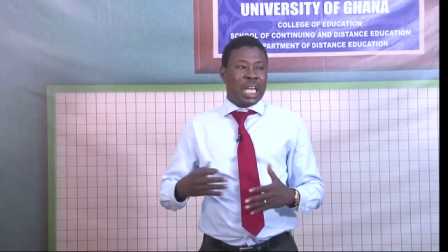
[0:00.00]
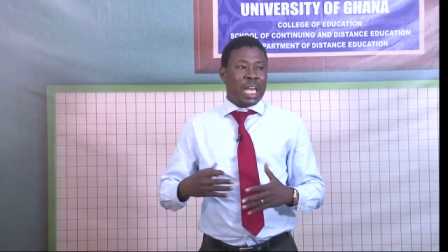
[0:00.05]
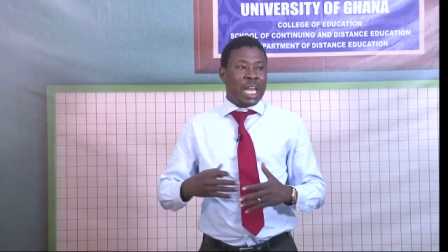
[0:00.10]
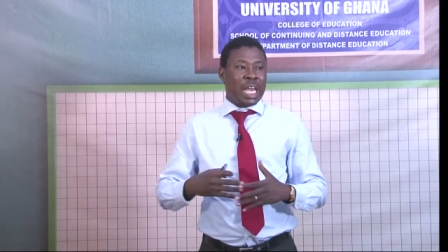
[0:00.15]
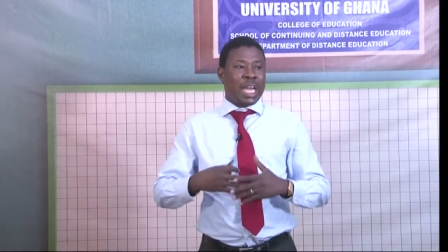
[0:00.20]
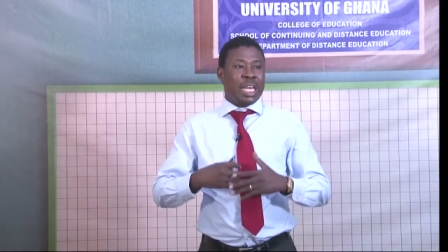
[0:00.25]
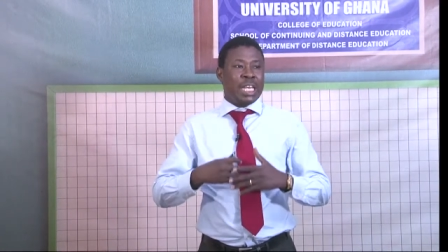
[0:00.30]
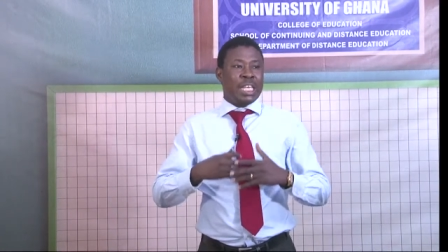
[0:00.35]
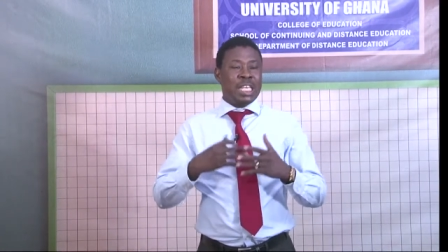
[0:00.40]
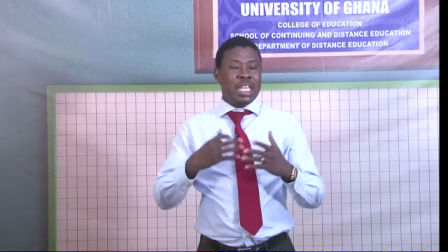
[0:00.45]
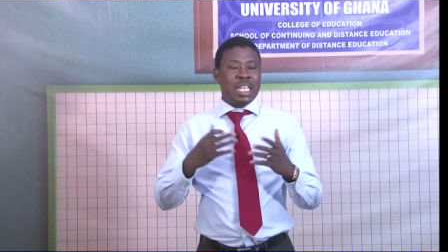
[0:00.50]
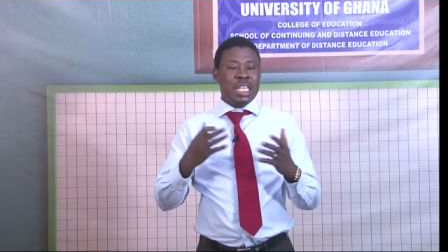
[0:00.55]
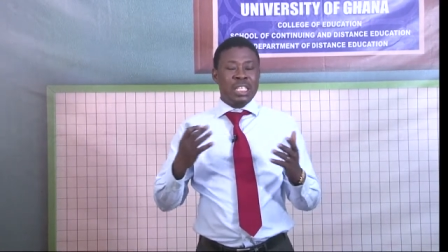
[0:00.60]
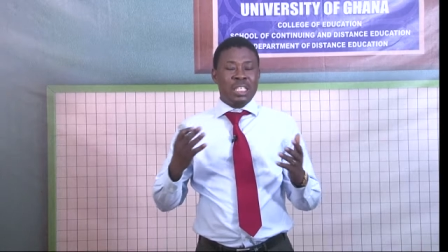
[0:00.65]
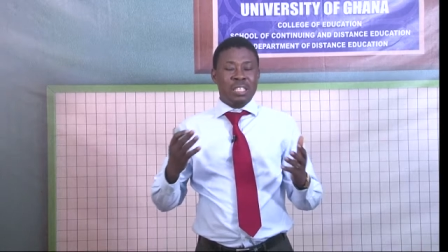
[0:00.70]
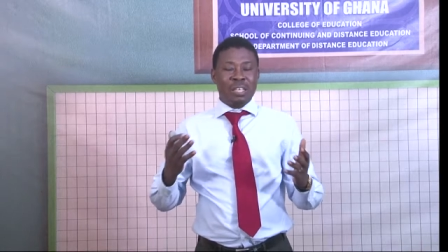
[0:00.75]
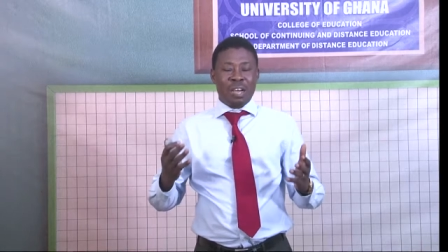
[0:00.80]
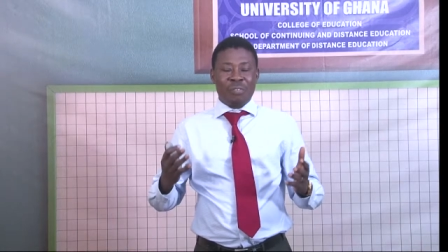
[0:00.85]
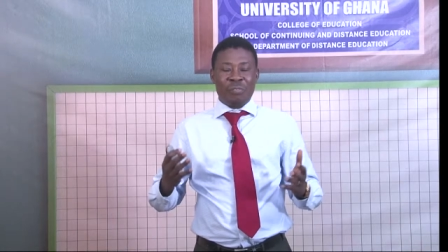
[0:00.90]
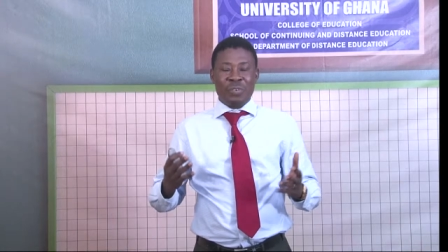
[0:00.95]
and
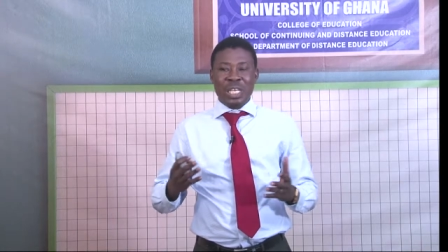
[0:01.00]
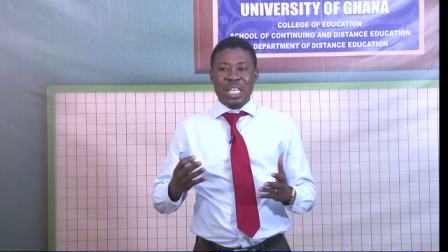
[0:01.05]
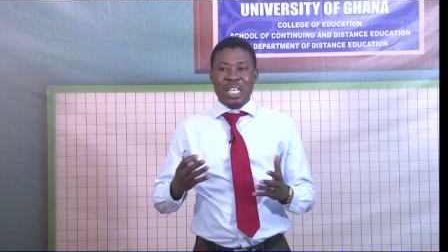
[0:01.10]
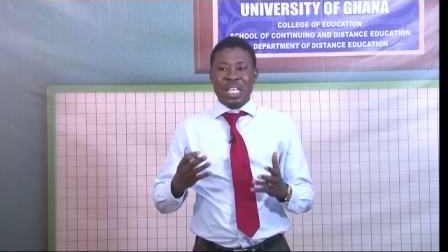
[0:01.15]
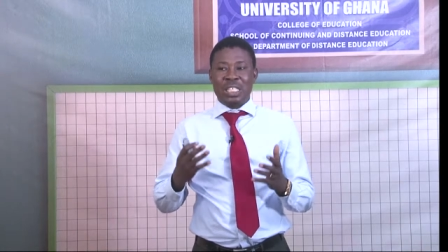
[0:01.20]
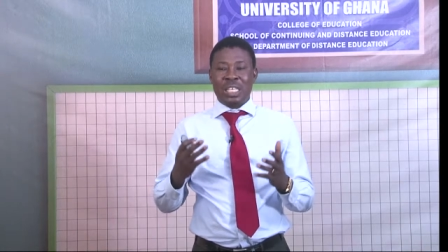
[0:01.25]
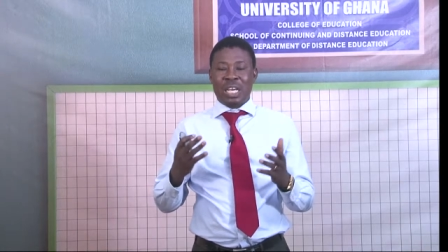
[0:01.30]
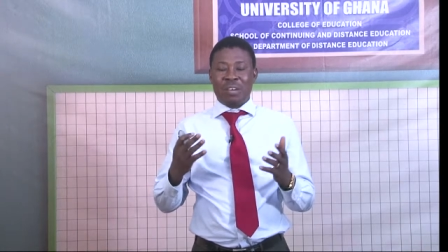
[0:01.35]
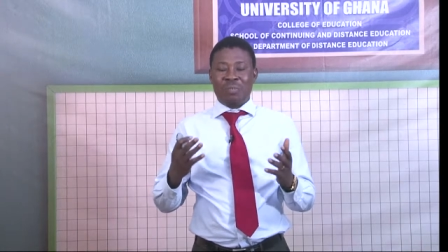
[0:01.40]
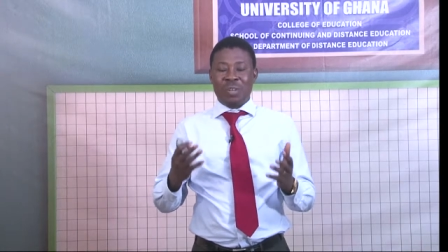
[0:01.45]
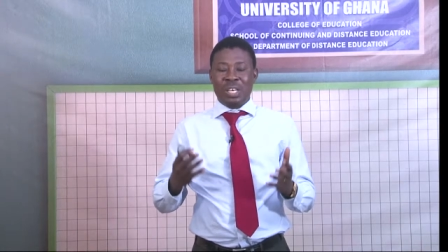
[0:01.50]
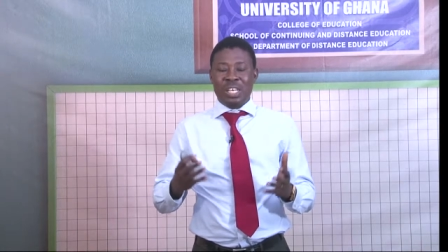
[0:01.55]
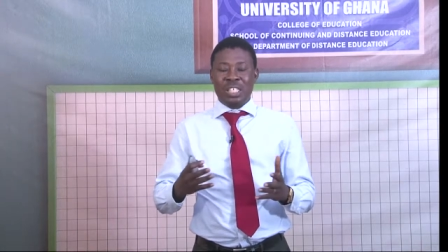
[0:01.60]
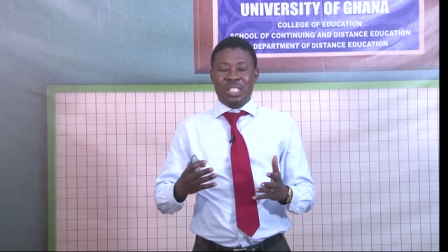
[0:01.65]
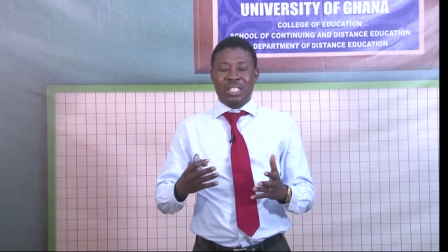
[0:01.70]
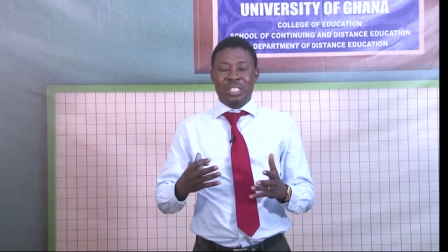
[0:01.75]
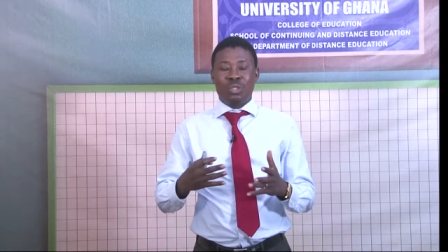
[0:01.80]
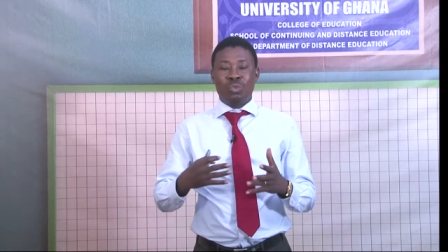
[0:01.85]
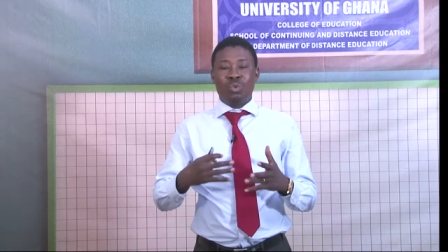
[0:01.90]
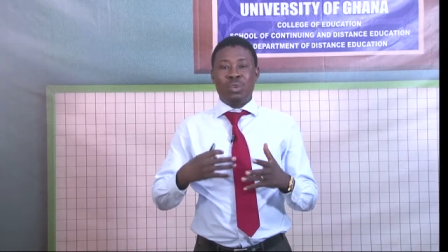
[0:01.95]
these affiliate
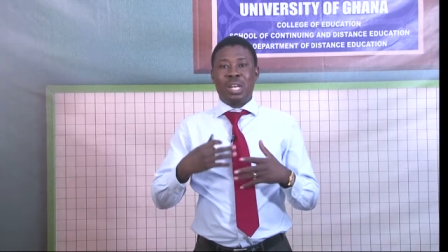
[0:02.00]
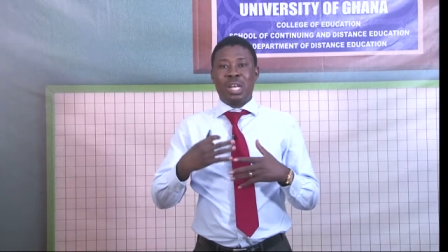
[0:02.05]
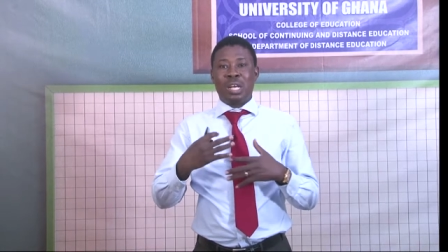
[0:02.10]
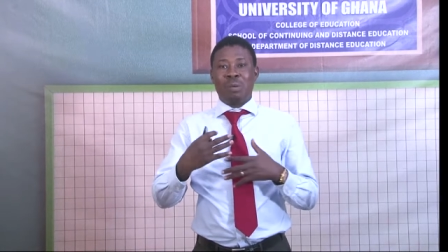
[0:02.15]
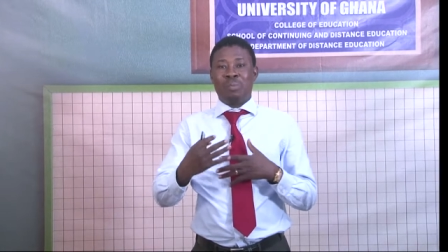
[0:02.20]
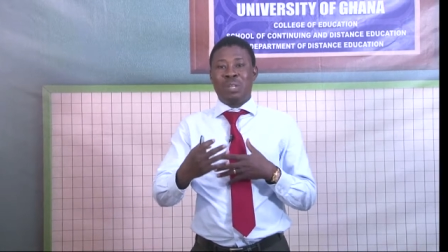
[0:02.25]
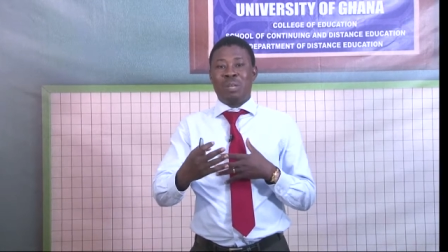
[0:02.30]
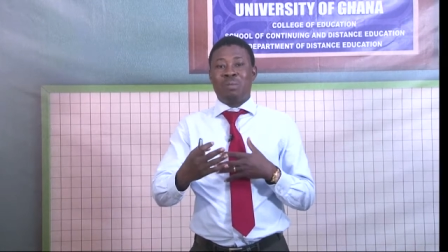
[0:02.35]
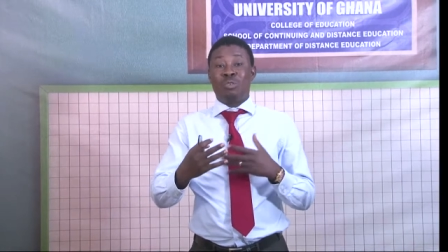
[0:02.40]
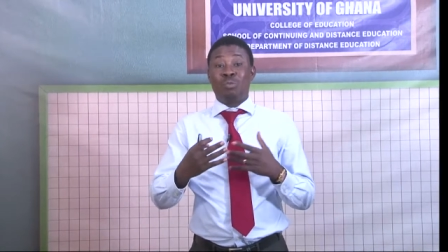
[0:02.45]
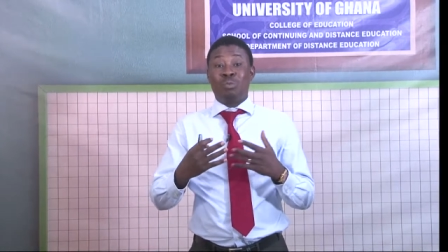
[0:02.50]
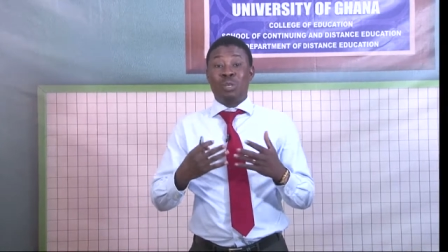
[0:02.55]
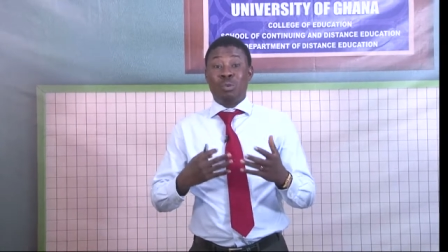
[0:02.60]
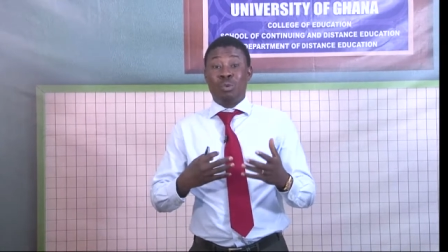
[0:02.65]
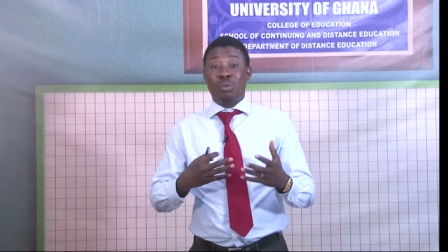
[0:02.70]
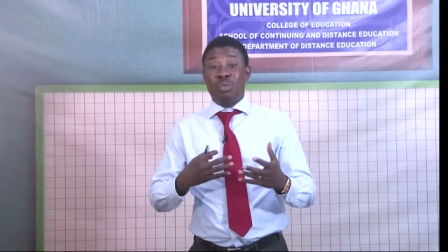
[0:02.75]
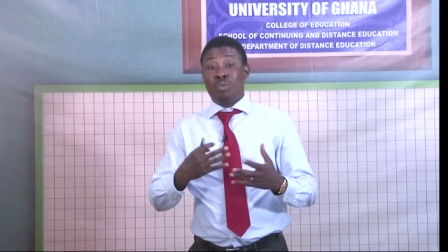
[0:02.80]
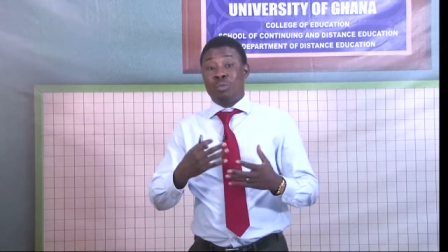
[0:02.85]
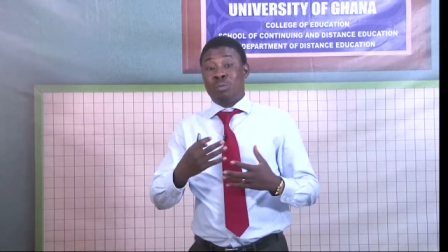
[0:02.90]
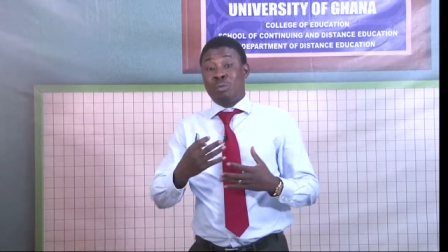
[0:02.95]
affiliations would help them to be
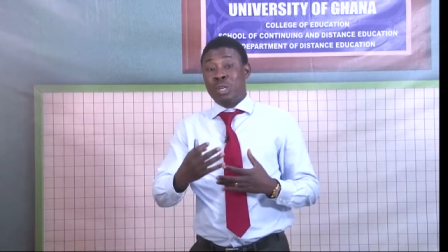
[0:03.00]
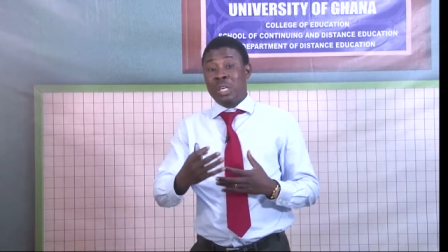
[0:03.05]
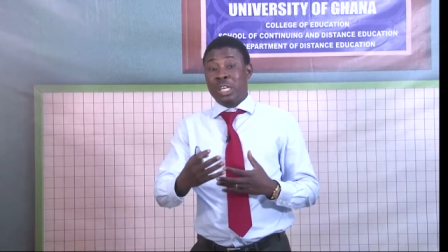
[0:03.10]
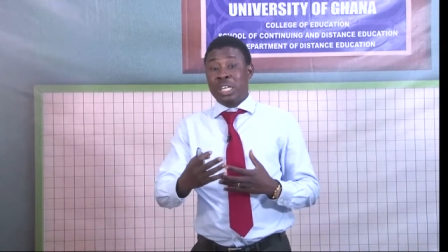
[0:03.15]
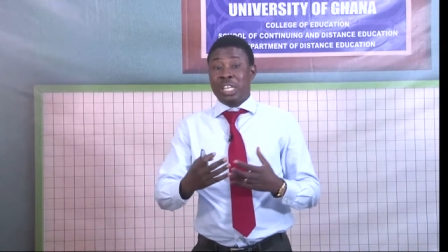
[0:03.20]
able to